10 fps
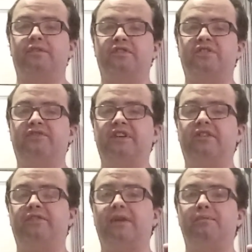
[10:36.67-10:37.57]
just think
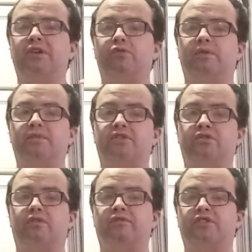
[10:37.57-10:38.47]
of that mental image
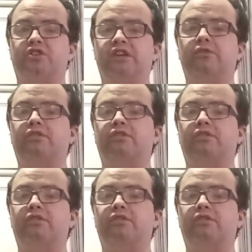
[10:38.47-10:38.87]
of your child